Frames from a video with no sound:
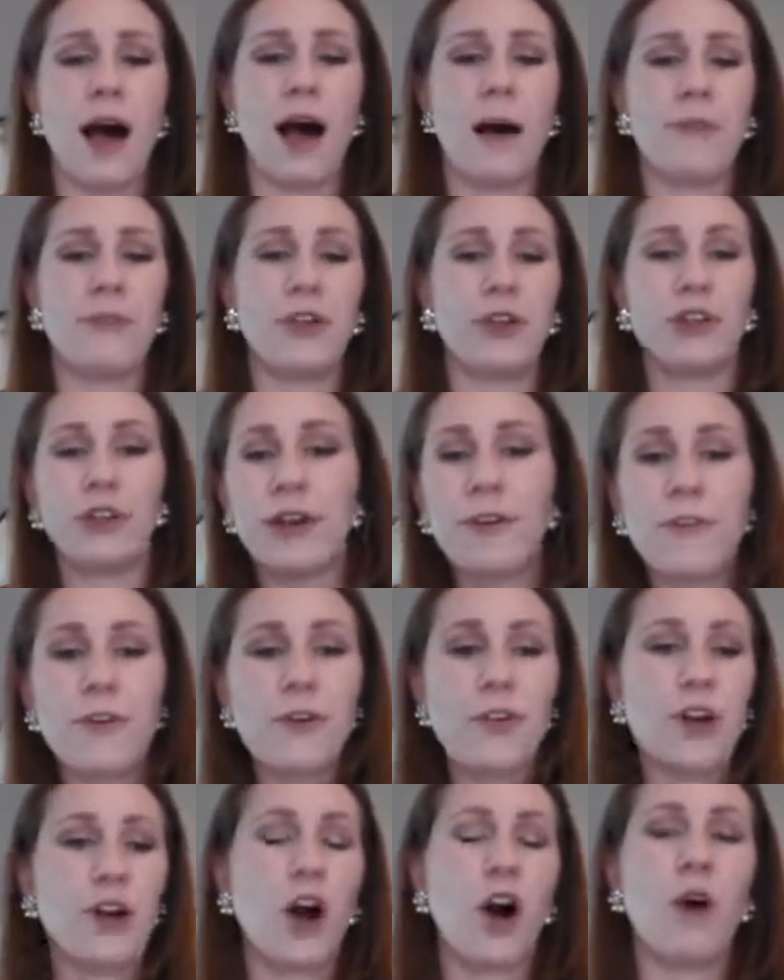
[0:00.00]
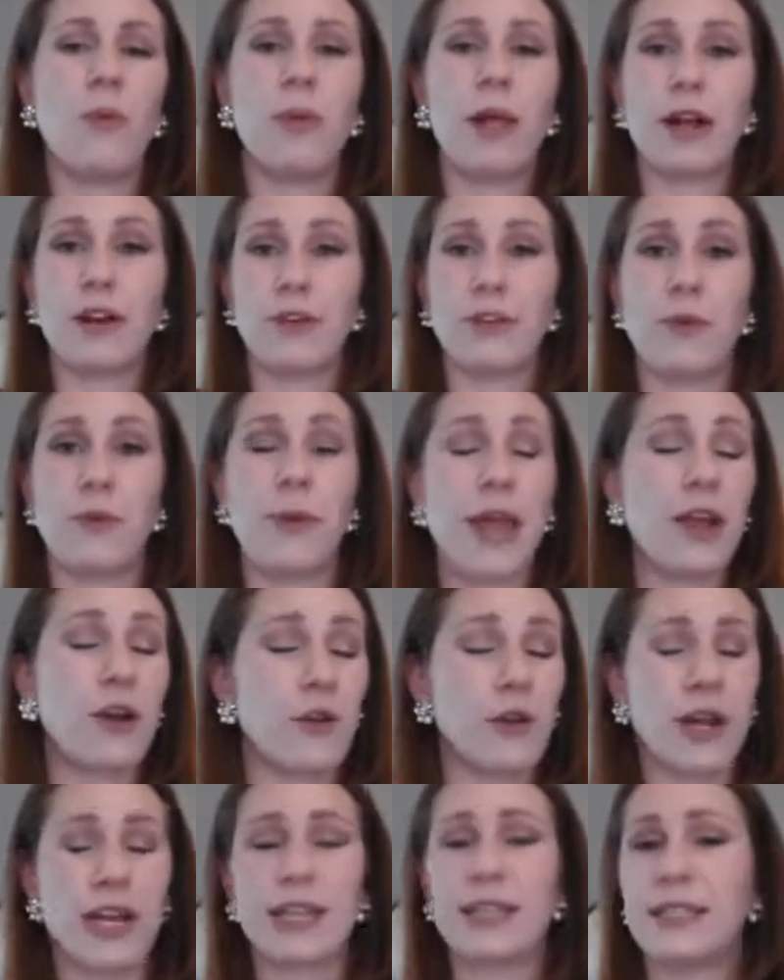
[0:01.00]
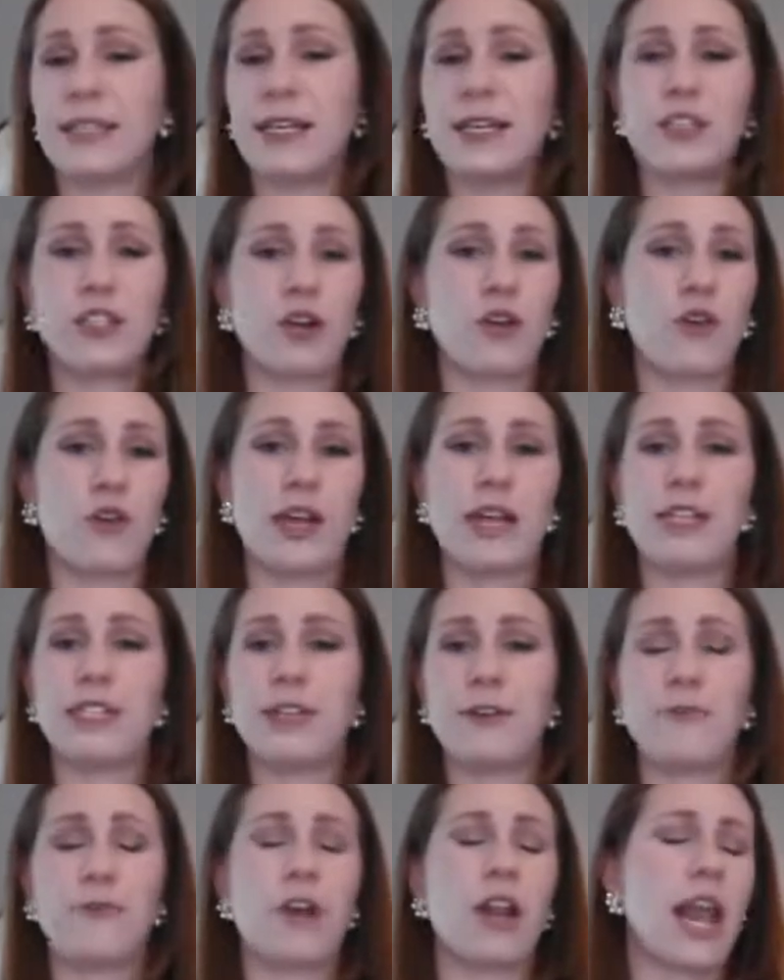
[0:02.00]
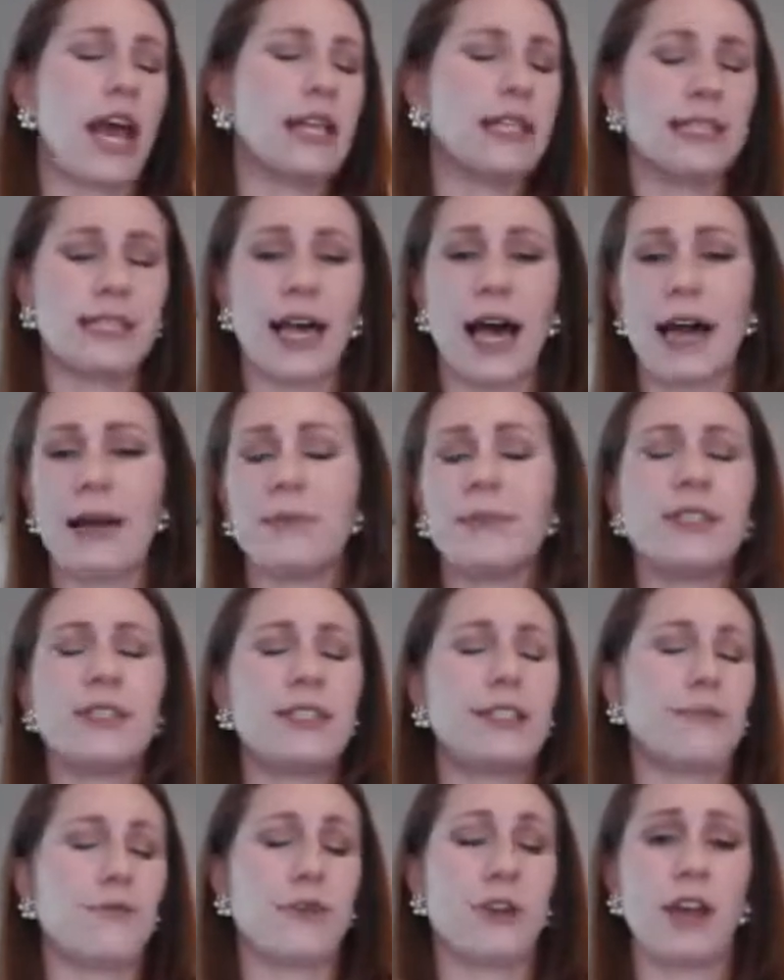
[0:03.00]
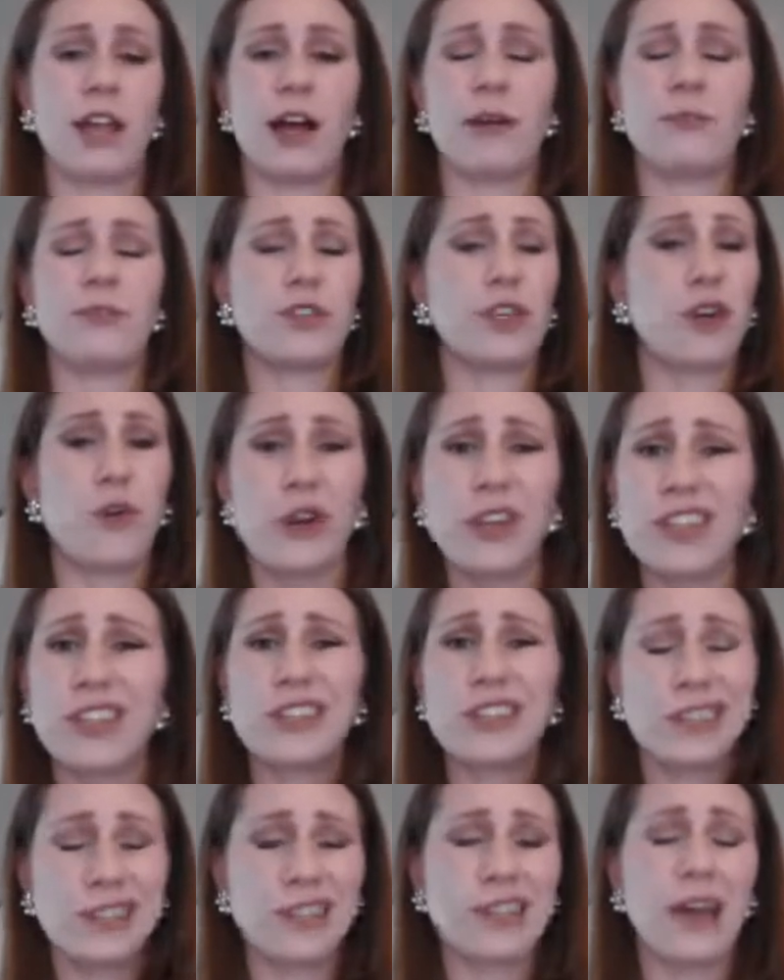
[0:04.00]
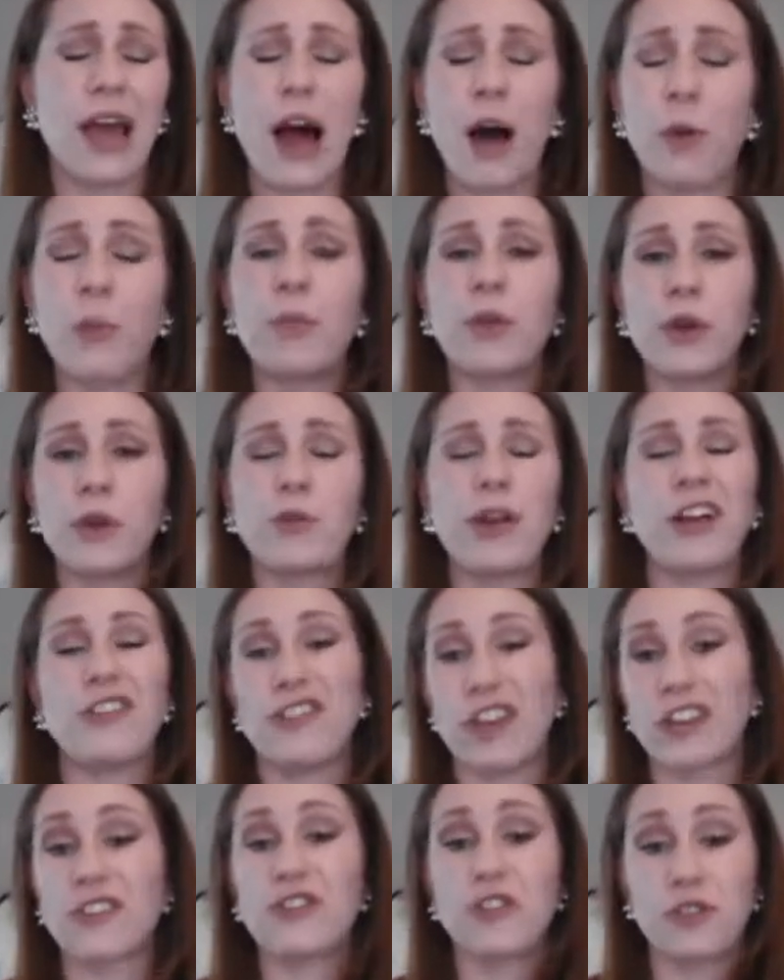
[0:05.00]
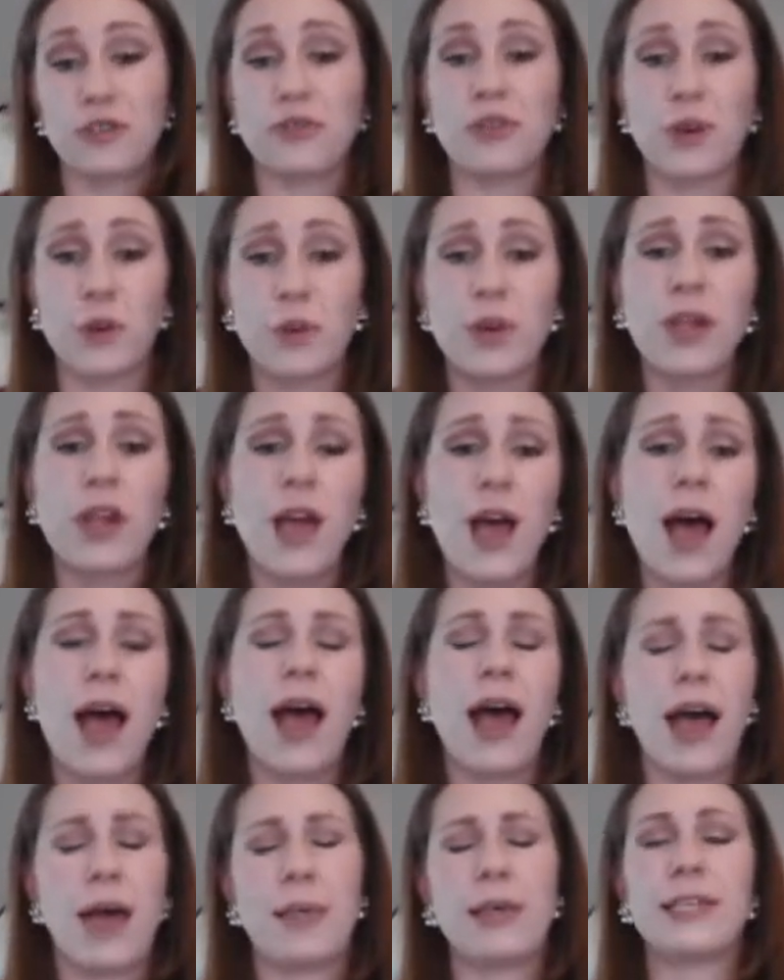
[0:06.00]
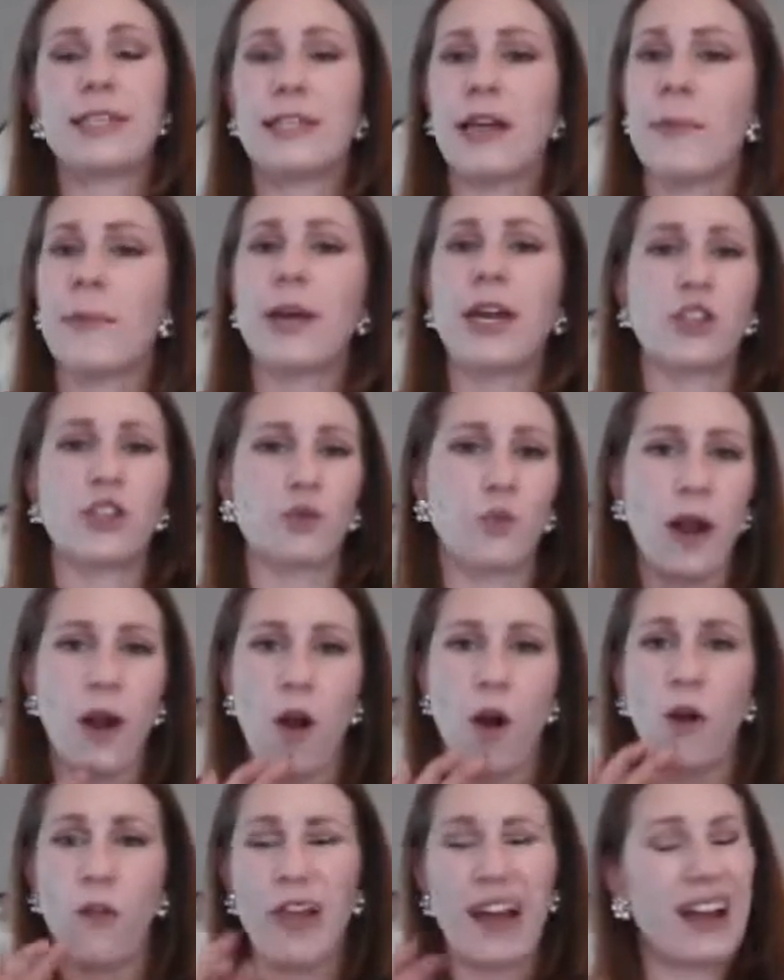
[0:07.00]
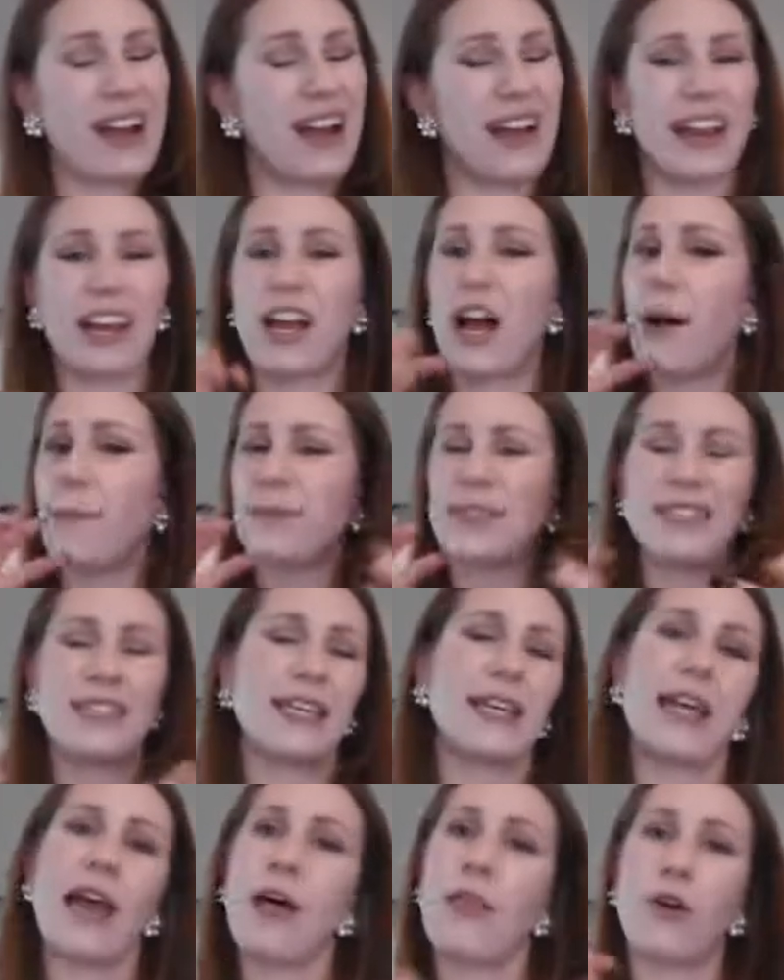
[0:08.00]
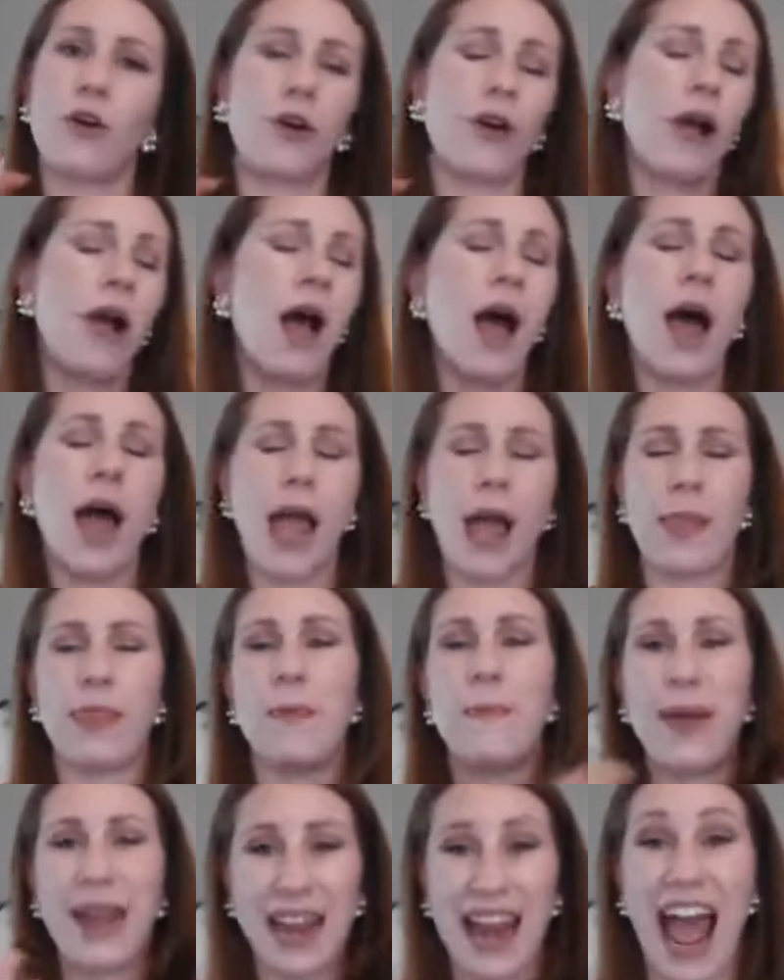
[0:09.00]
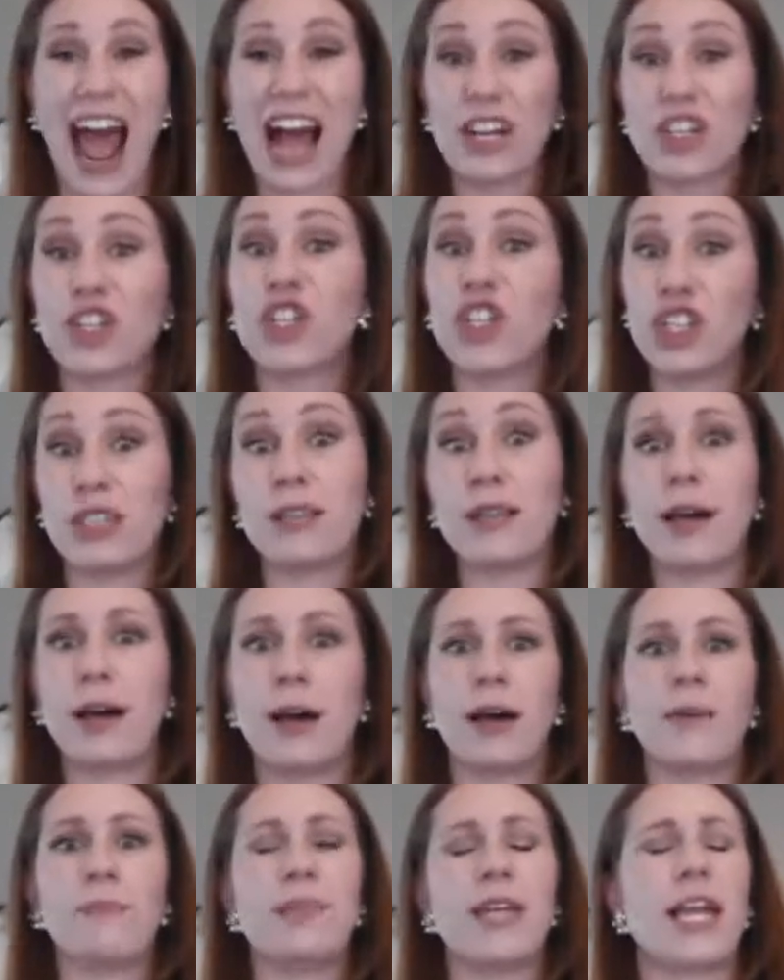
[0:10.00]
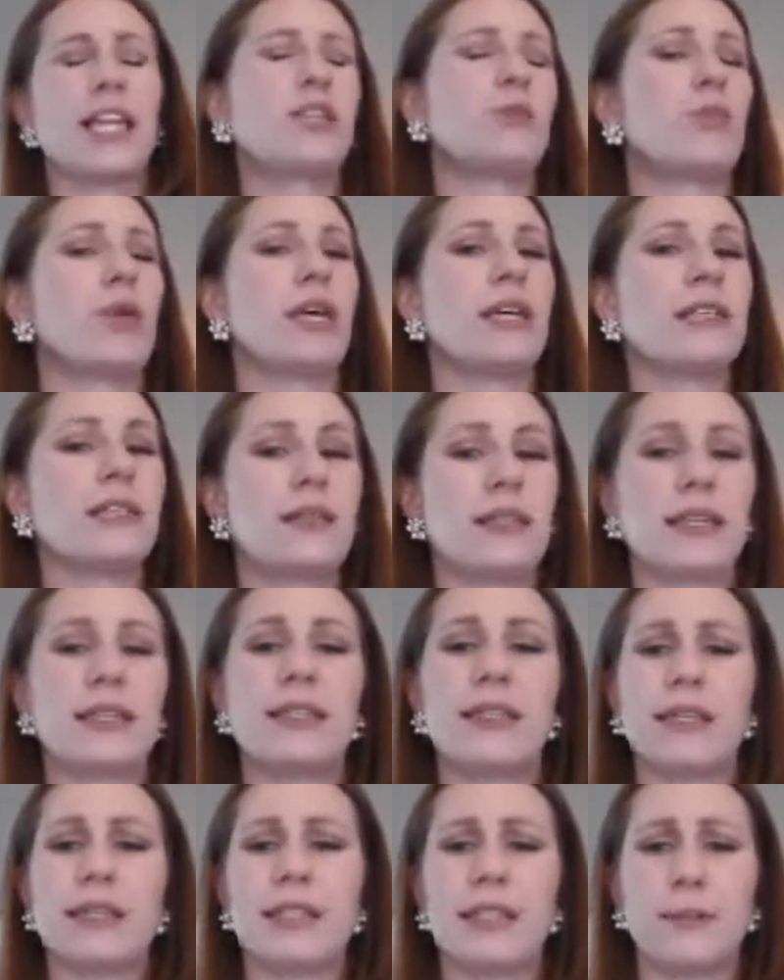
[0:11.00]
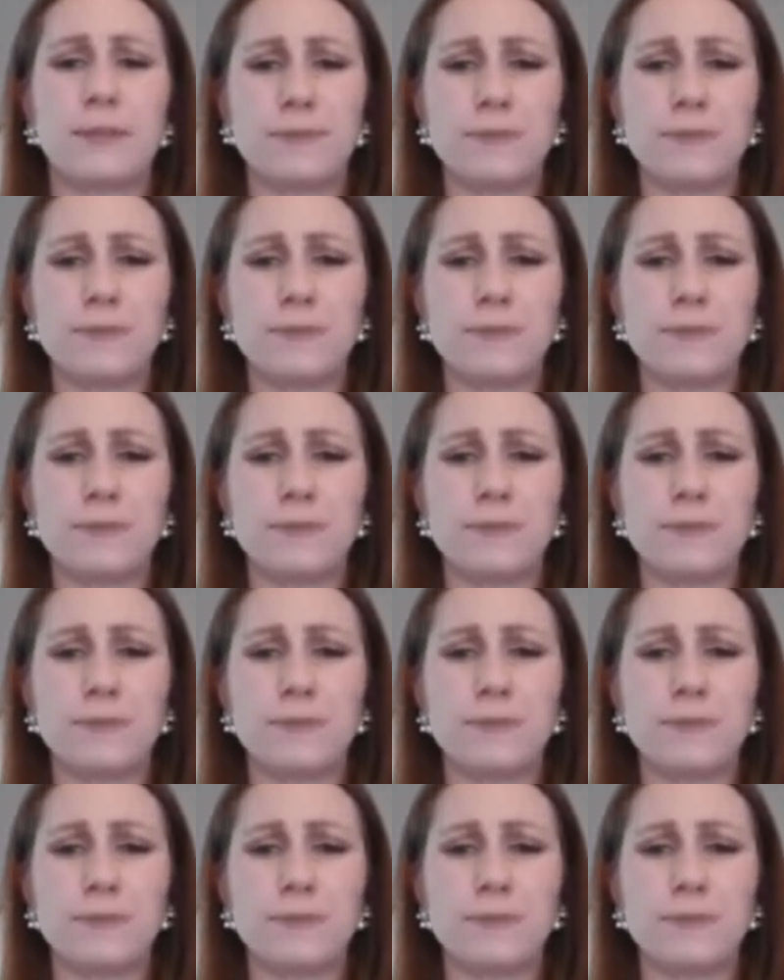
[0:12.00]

The liver, the gallbladder, and the pancreas, they secrete different enzymes, different secretions to help you digest your food. And the stomach is where all that kind of comes together and the main action takes place in the system.